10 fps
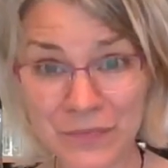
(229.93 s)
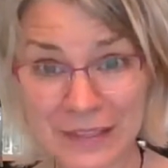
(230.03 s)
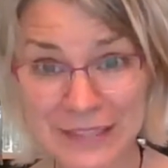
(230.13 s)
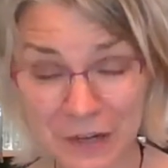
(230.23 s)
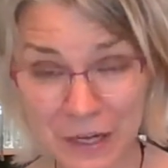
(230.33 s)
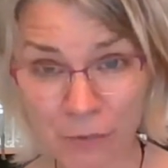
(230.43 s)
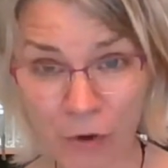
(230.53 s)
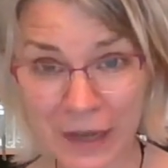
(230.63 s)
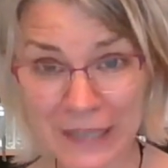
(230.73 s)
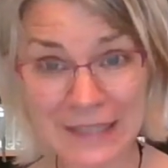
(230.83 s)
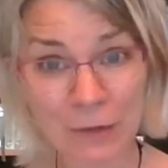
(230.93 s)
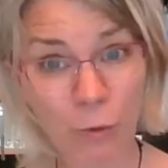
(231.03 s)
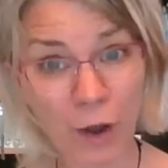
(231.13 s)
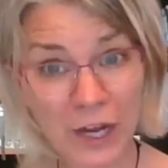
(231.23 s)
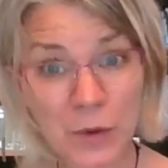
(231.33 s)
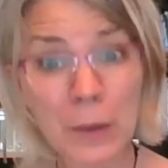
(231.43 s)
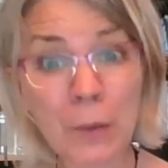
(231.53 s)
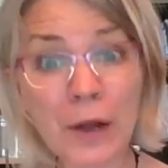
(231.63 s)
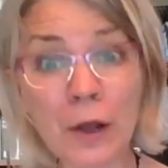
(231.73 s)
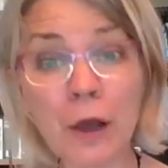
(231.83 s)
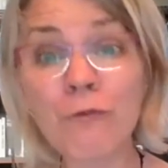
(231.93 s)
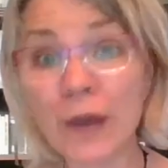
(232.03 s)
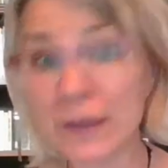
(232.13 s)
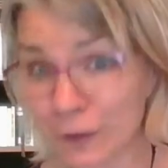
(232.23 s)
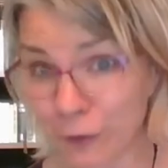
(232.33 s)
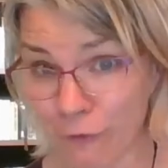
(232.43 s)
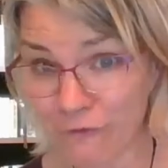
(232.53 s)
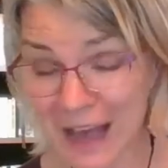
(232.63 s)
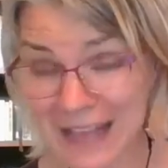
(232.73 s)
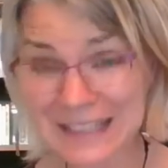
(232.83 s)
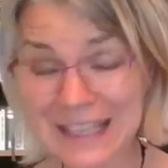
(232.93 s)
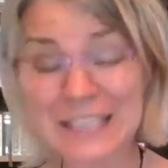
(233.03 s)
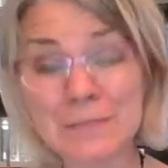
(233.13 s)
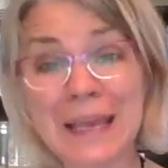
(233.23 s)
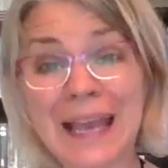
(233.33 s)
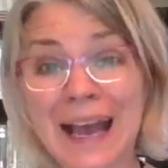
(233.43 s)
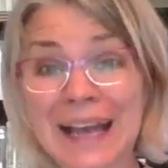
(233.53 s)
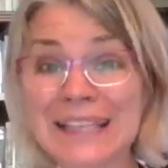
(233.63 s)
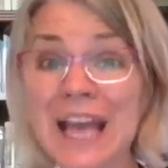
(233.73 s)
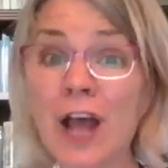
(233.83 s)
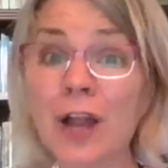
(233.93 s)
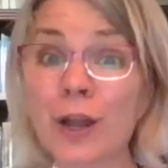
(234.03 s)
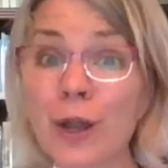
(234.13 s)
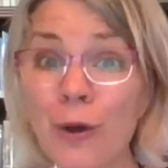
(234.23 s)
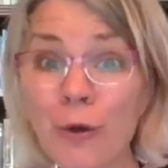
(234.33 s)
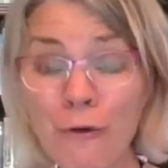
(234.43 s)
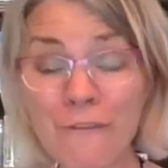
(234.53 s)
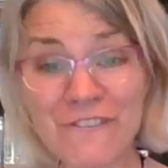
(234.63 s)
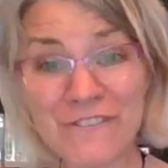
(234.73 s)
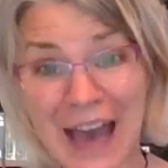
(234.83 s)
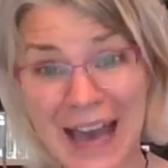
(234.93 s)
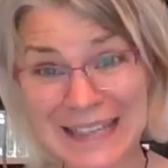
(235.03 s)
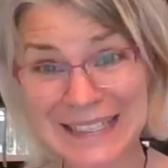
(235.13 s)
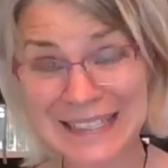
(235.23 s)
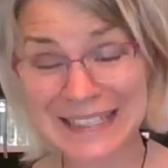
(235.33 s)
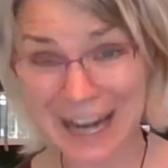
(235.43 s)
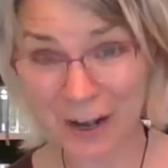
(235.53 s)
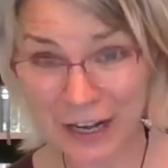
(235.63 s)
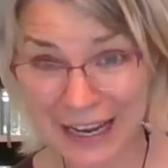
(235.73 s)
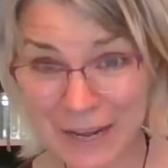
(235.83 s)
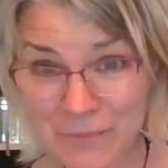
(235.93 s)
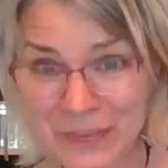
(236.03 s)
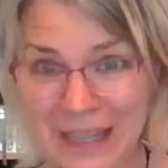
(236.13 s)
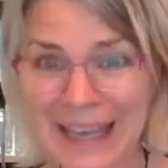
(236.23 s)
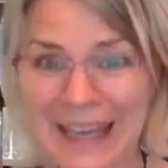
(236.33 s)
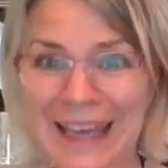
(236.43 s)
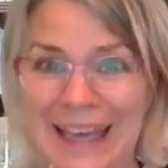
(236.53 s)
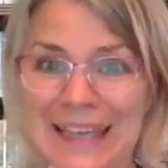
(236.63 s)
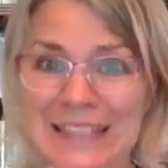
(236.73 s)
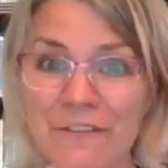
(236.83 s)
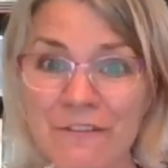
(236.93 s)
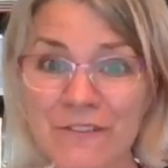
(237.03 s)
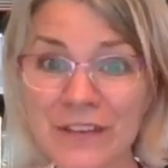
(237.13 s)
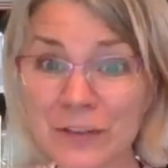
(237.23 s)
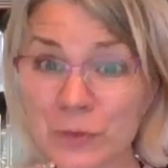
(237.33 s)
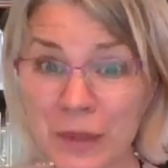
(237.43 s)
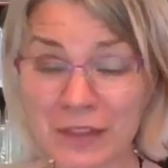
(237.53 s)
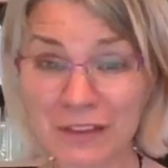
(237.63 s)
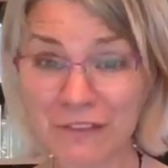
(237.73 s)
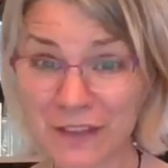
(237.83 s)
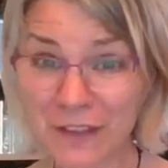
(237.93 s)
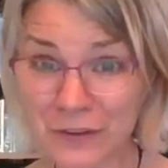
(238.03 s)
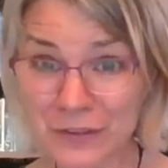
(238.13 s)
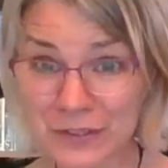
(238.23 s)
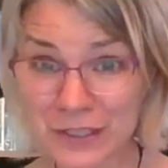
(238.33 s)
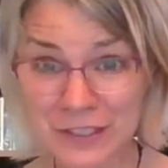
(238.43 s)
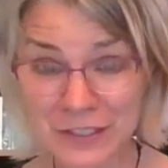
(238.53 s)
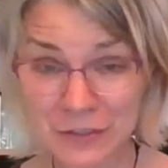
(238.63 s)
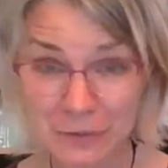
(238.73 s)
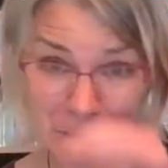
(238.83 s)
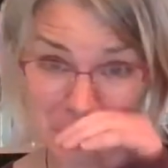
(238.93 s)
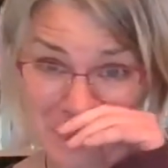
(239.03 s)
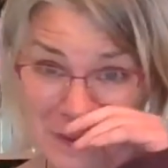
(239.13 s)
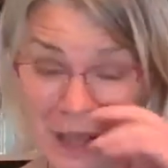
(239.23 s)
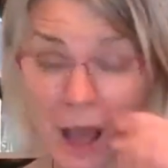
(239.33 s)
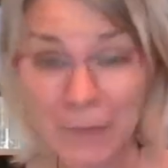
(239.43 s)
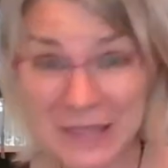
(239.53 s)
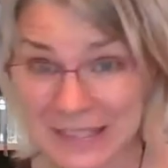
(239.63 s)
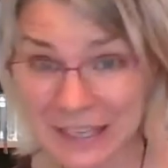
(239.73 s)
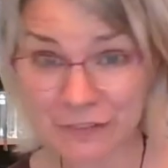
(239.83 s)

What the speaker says: dairy products. And why do we want to avoid the low fats? Is because low fat dairy is filled with fillers to compensate